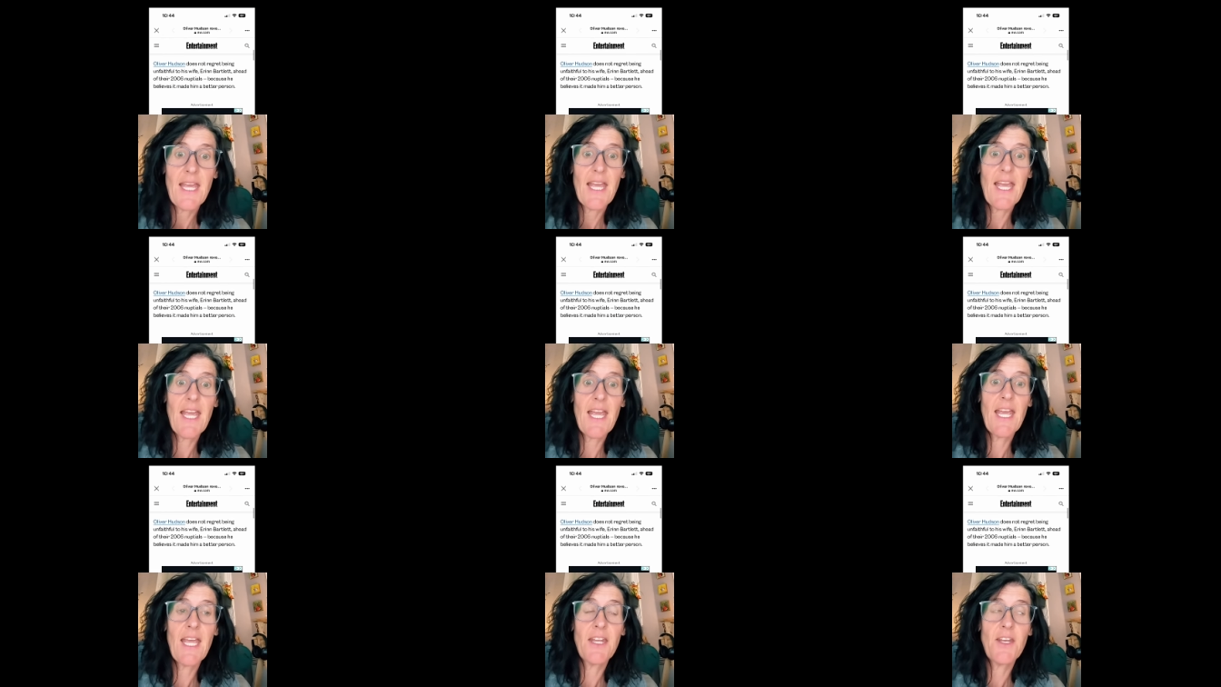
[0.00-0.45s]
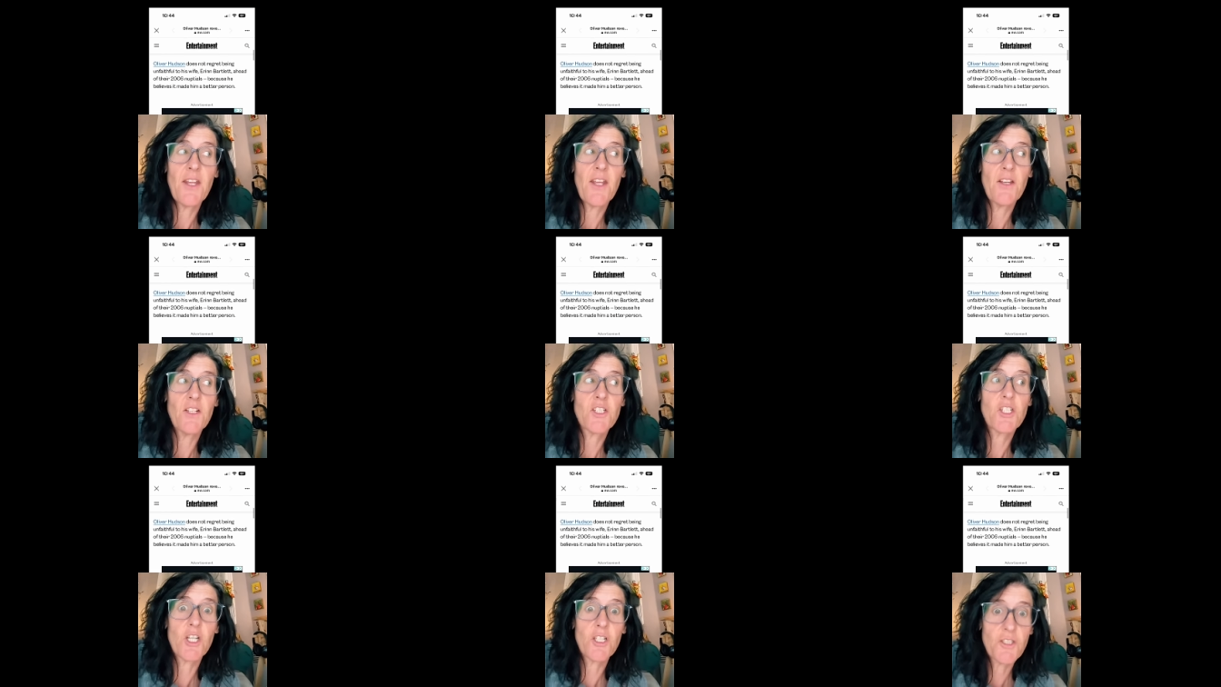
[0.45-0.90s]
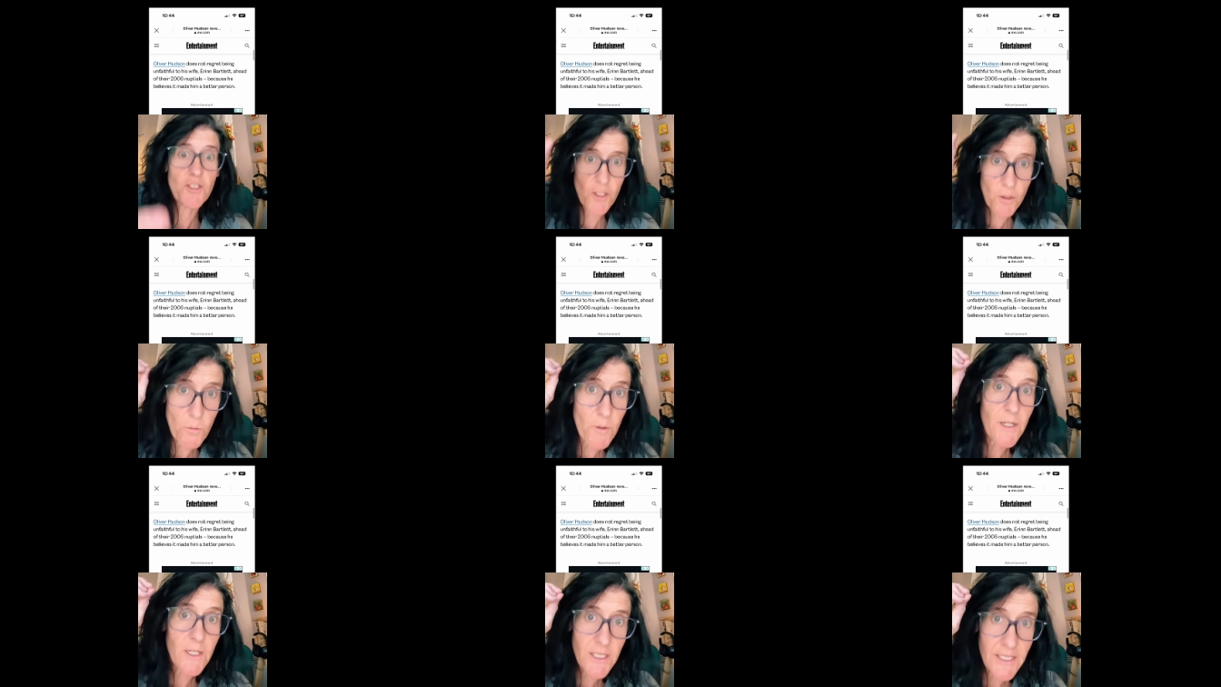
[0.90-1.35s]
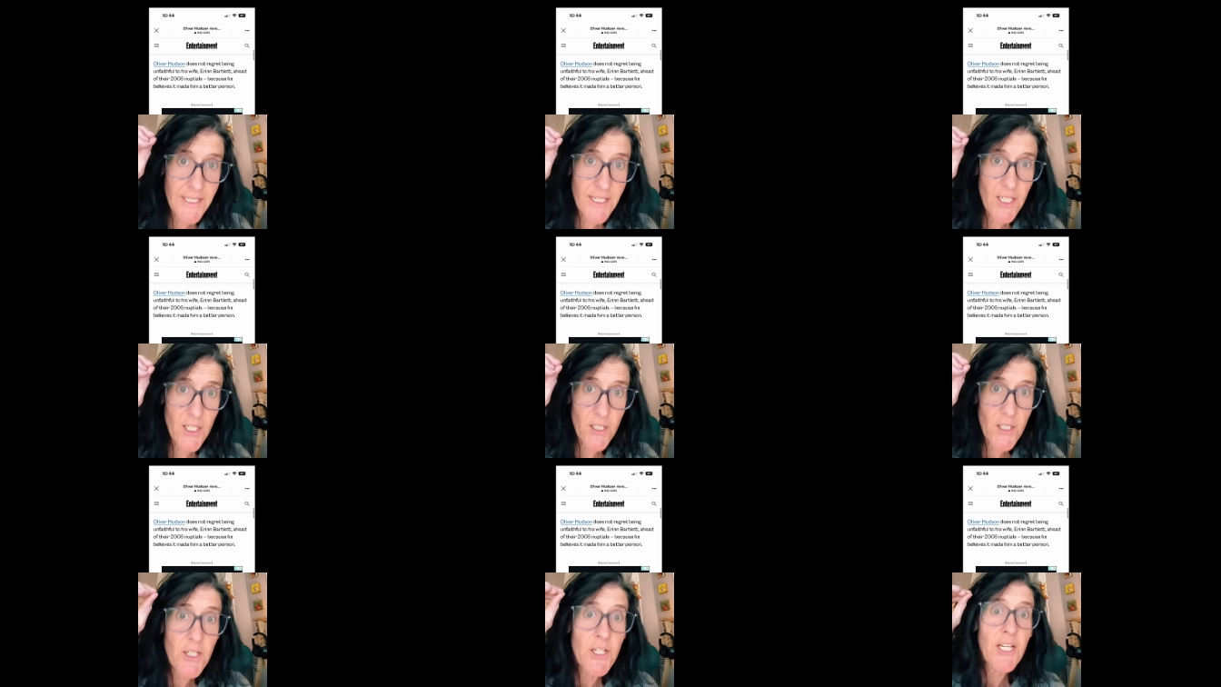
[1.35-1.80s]
And just so we're
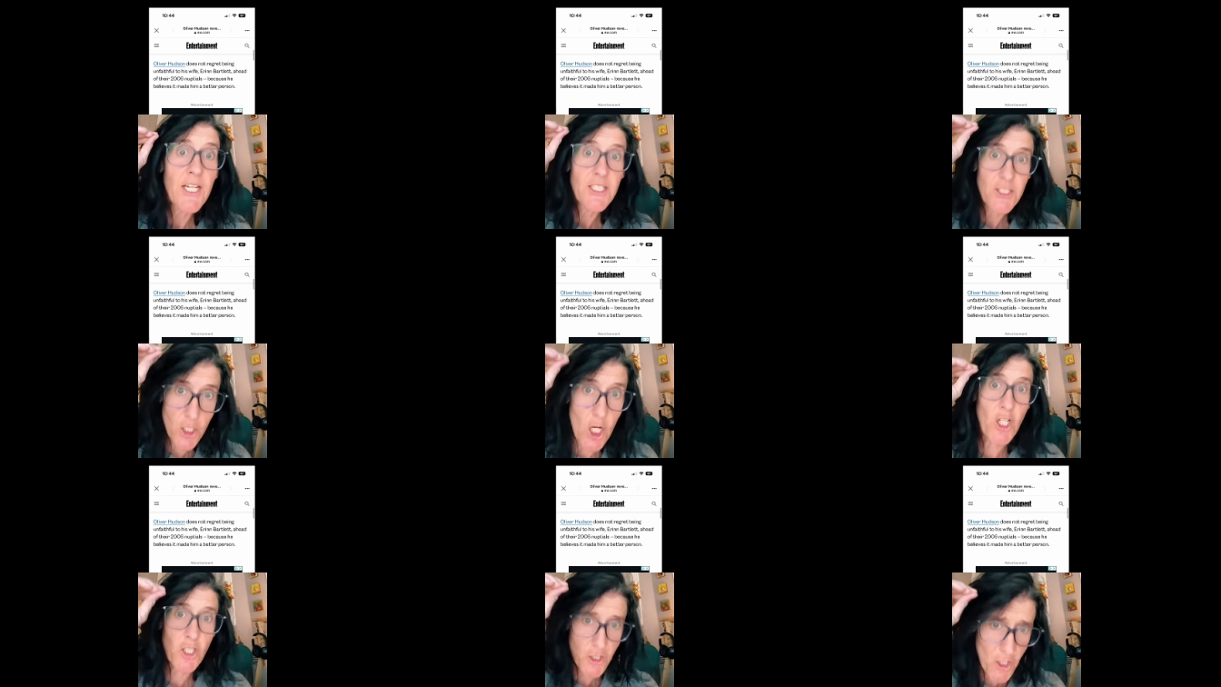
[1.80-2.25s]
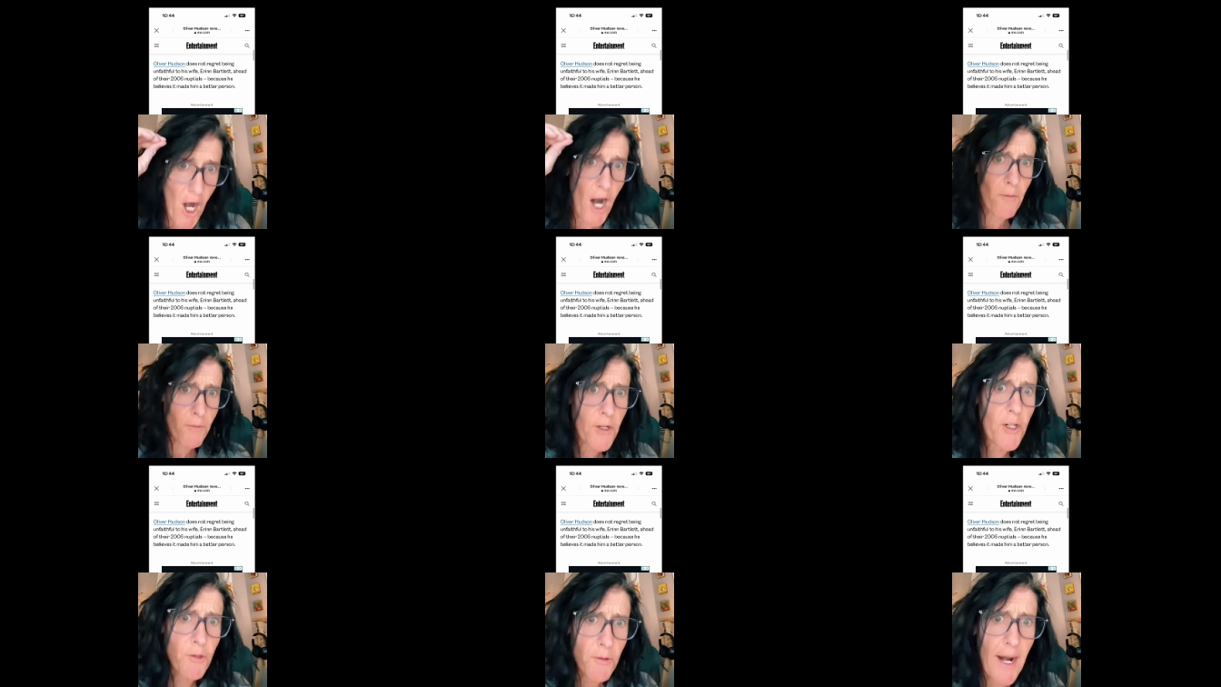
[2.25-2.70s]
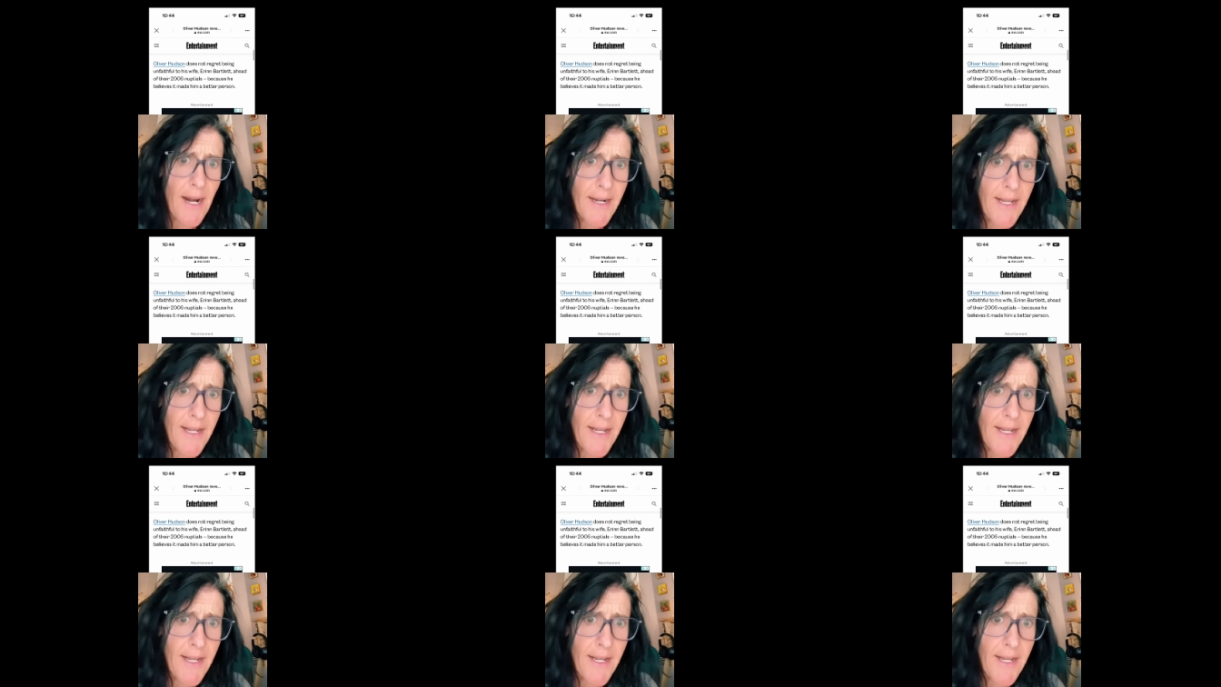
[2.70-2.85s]
clear, does not regret